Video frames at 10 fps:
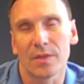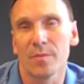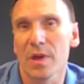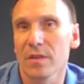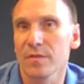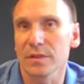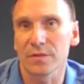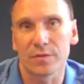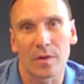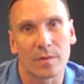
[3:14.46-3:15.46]
The
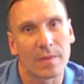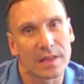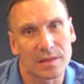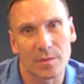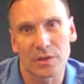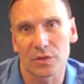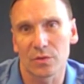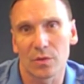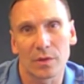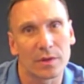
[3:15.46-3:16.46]
benefits from, as I
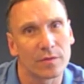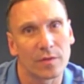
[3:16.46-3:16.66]
mentioned earlier,